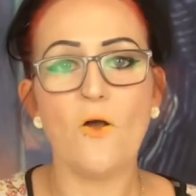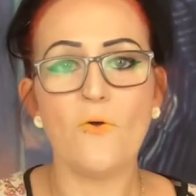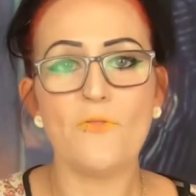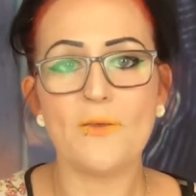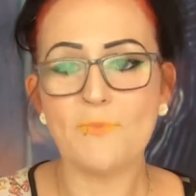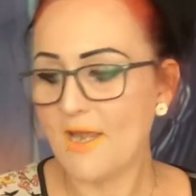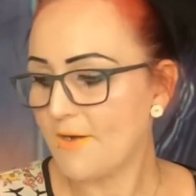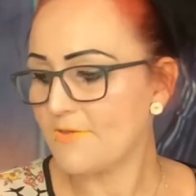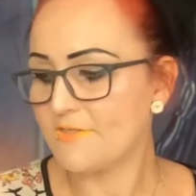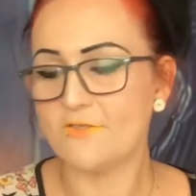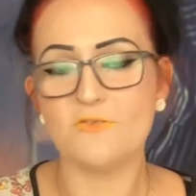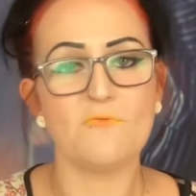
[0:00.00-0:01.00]
all them
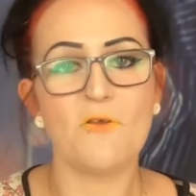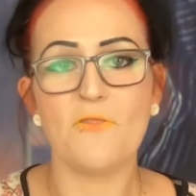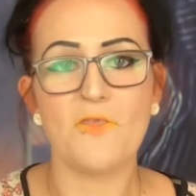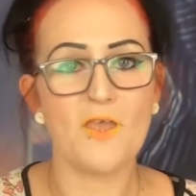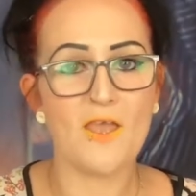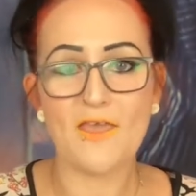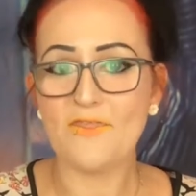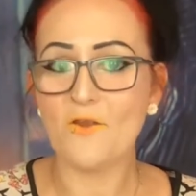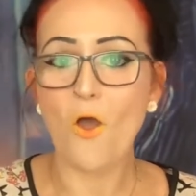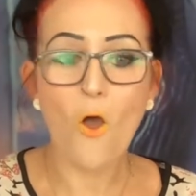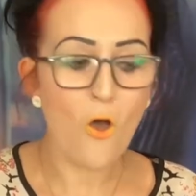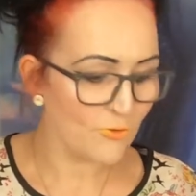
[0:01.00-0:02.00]
characters are on there and
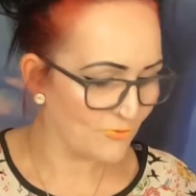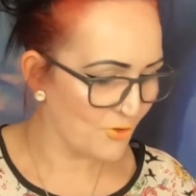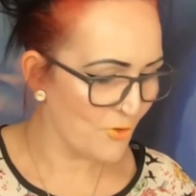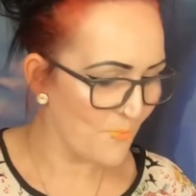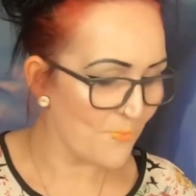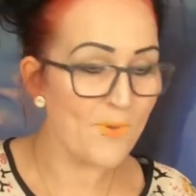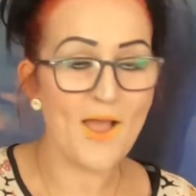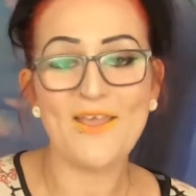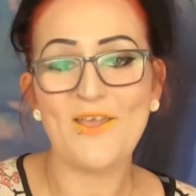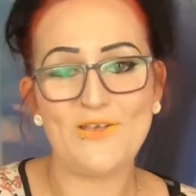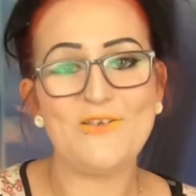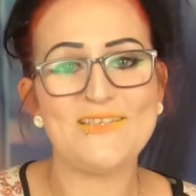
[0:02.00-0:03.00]
they're all done by
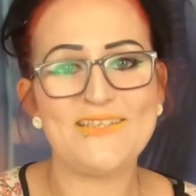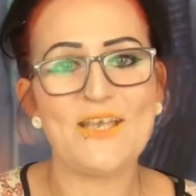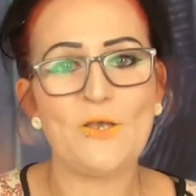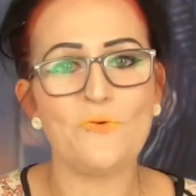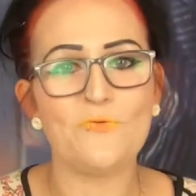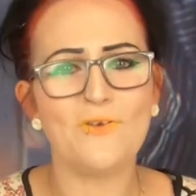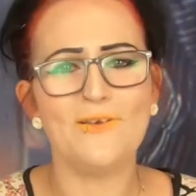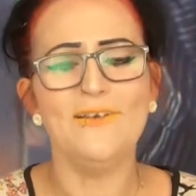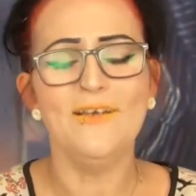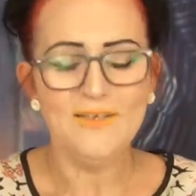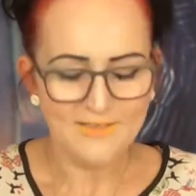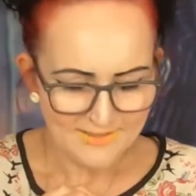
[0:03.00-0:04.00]
herself.
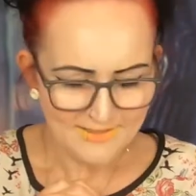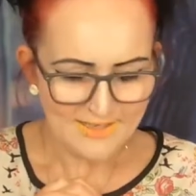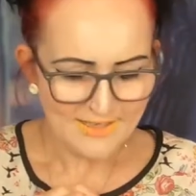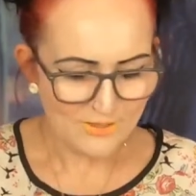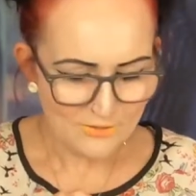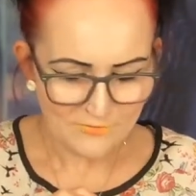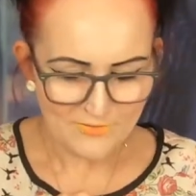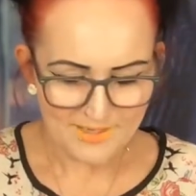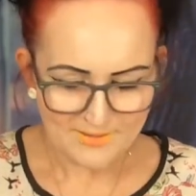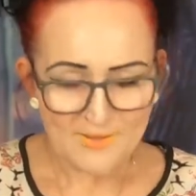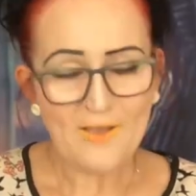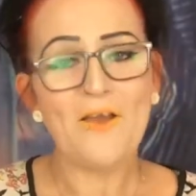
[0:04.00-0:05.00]
I love
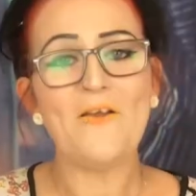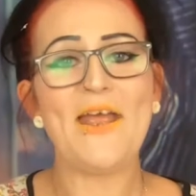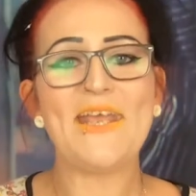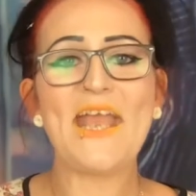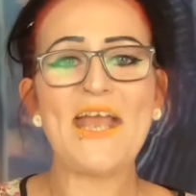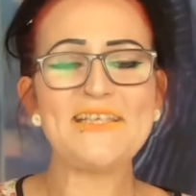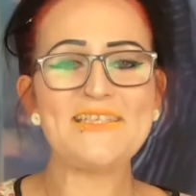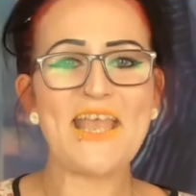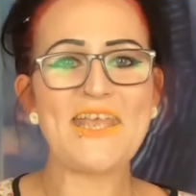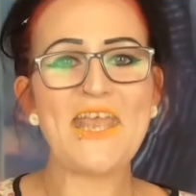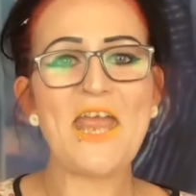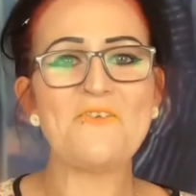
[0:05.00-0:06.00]
it. All right, guys,
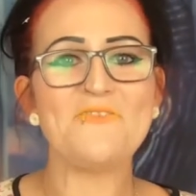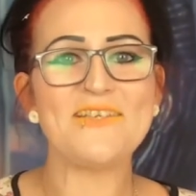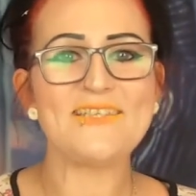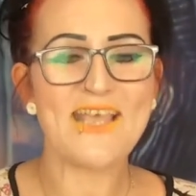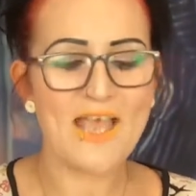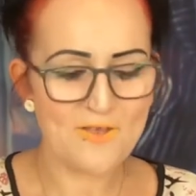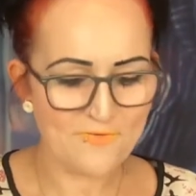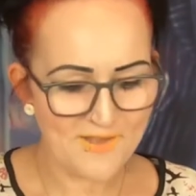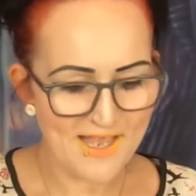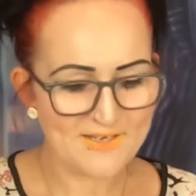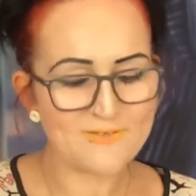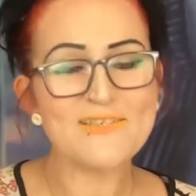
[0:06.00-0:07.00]
take care of yourself
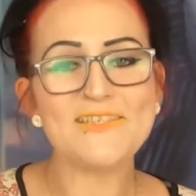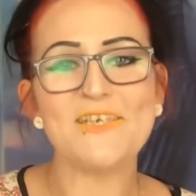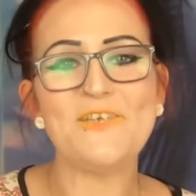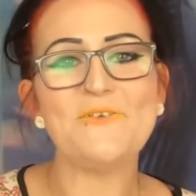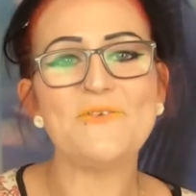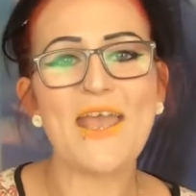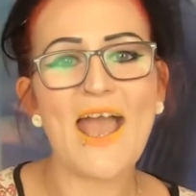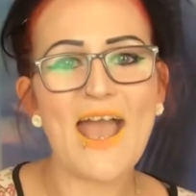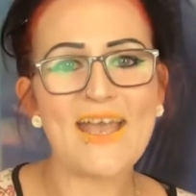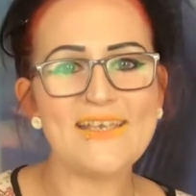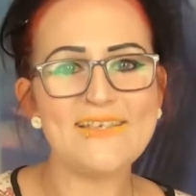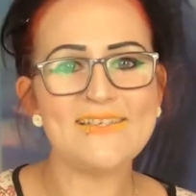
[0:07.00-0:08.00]
and I'll see you
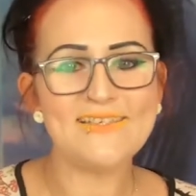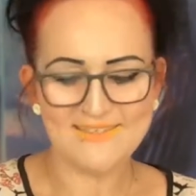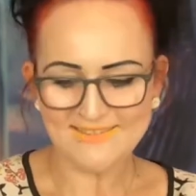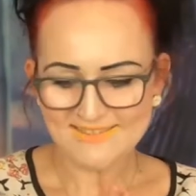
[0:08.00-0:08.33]
guys